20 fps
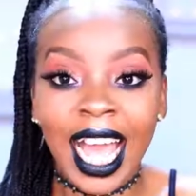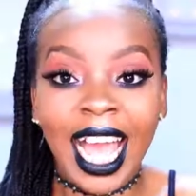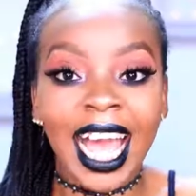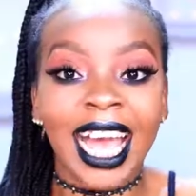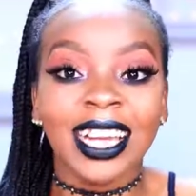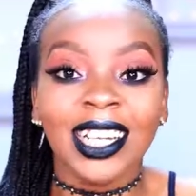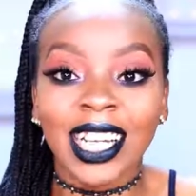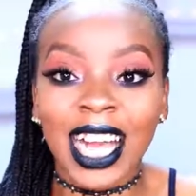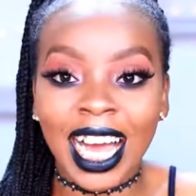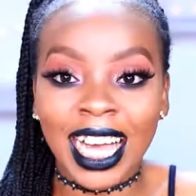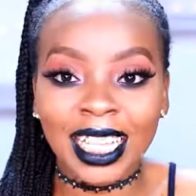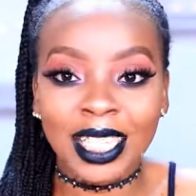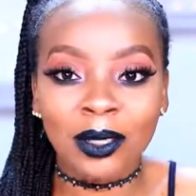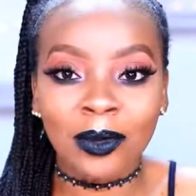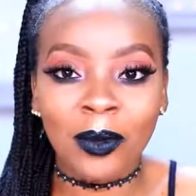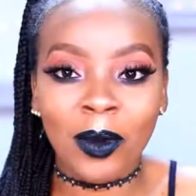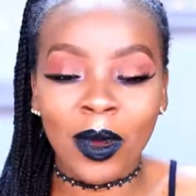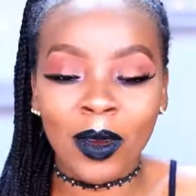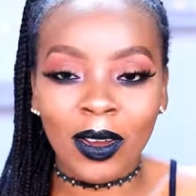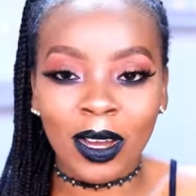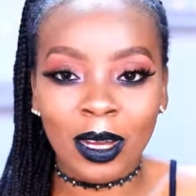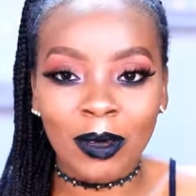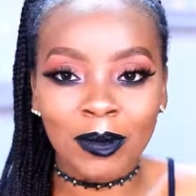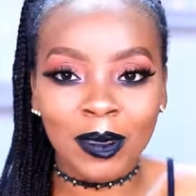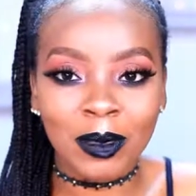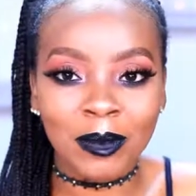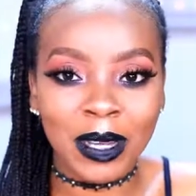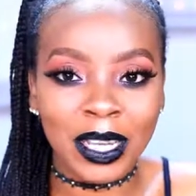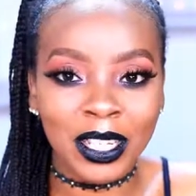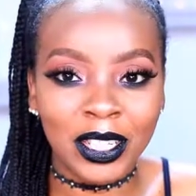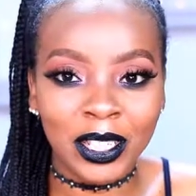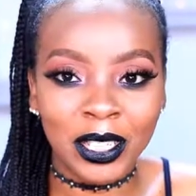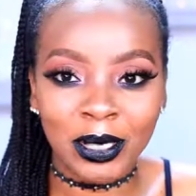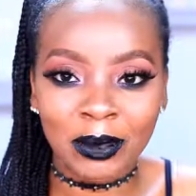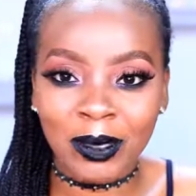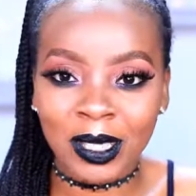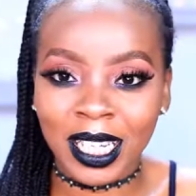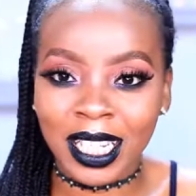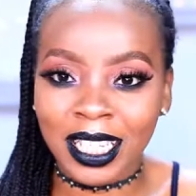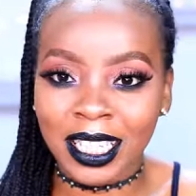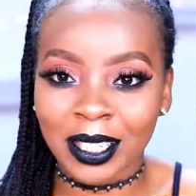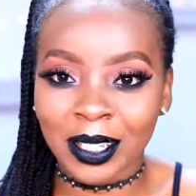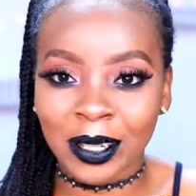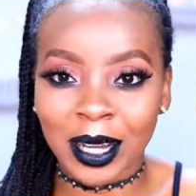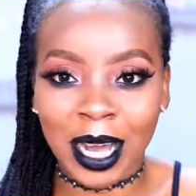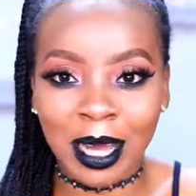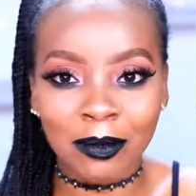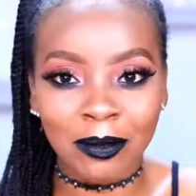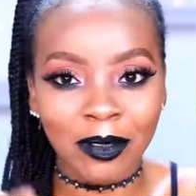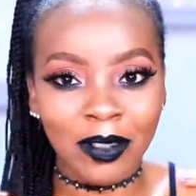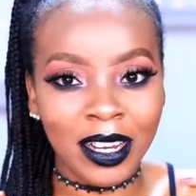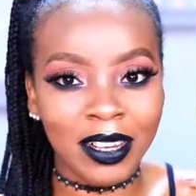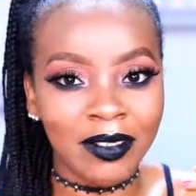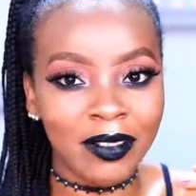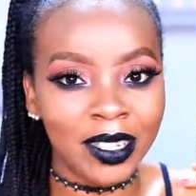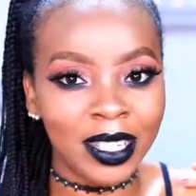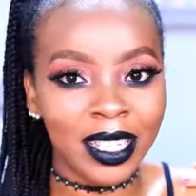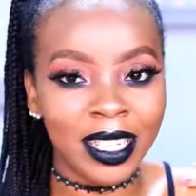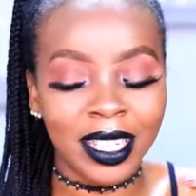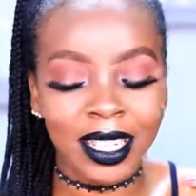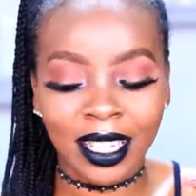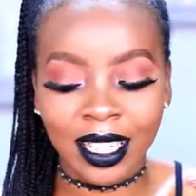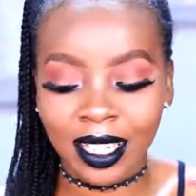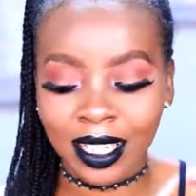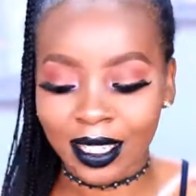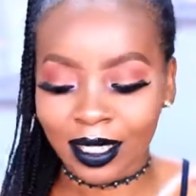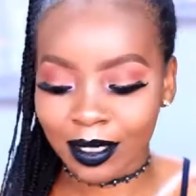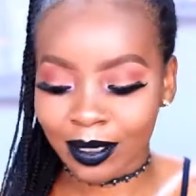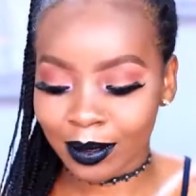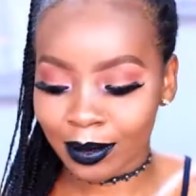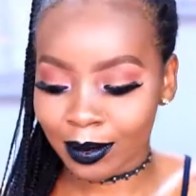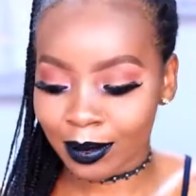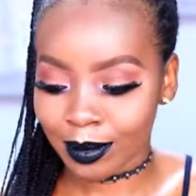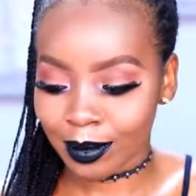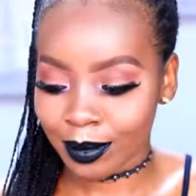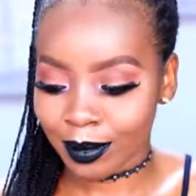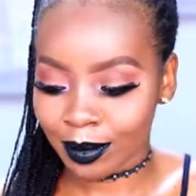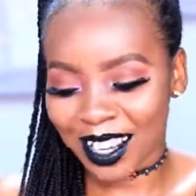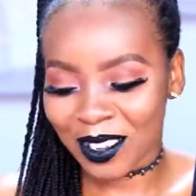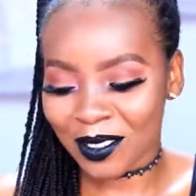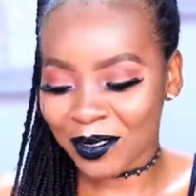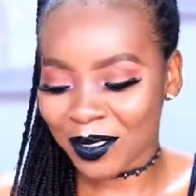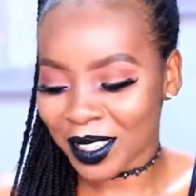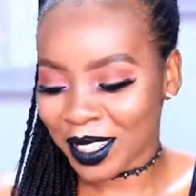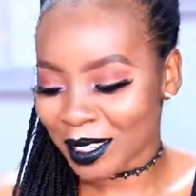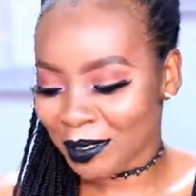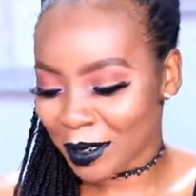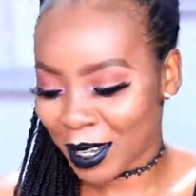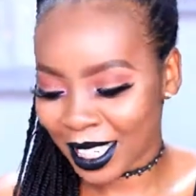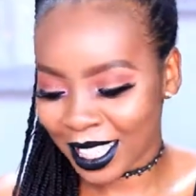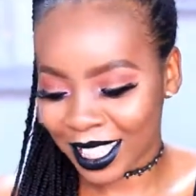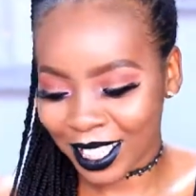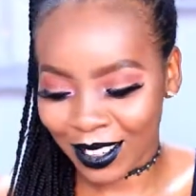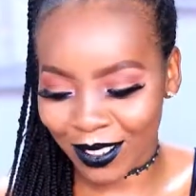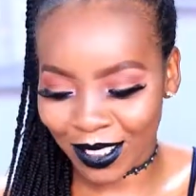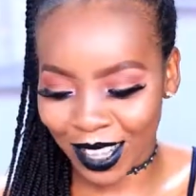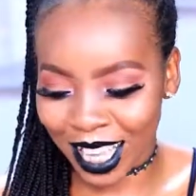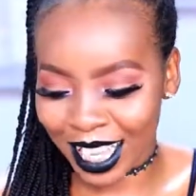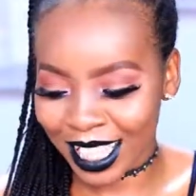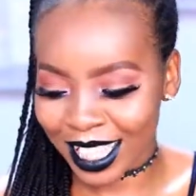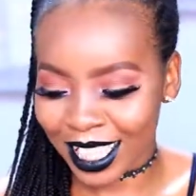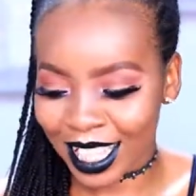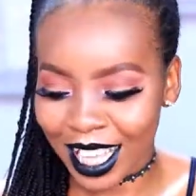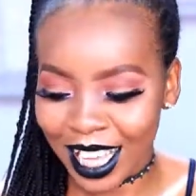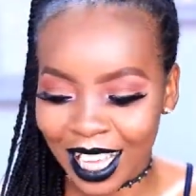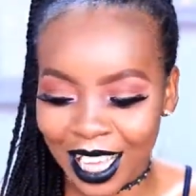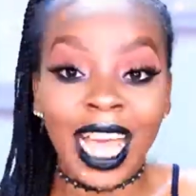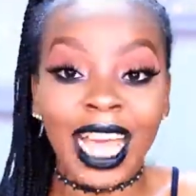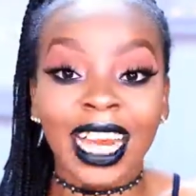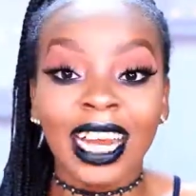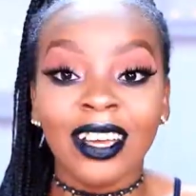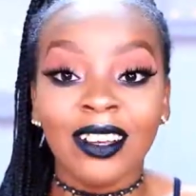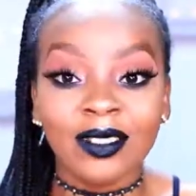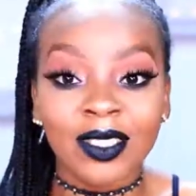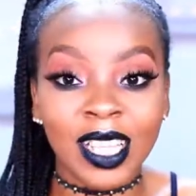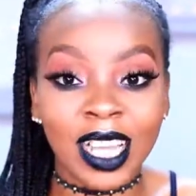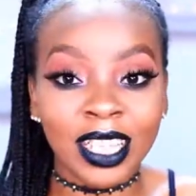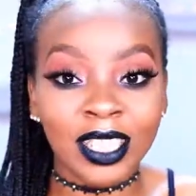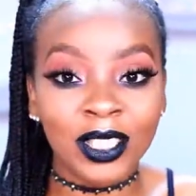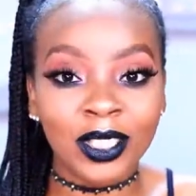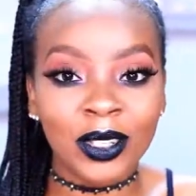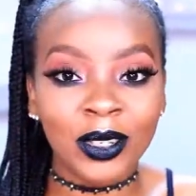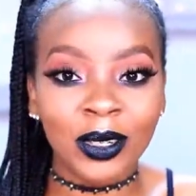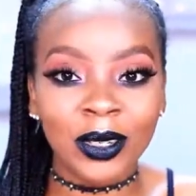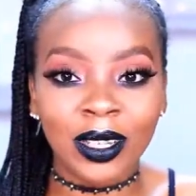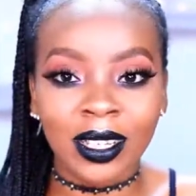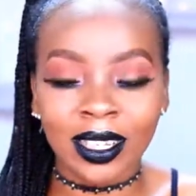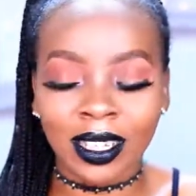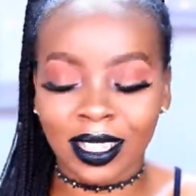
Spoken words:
Hey guys, welcome to my YouTube channel. I'm Revi. I'm feeling myself, guys. Hey loves, thanks you.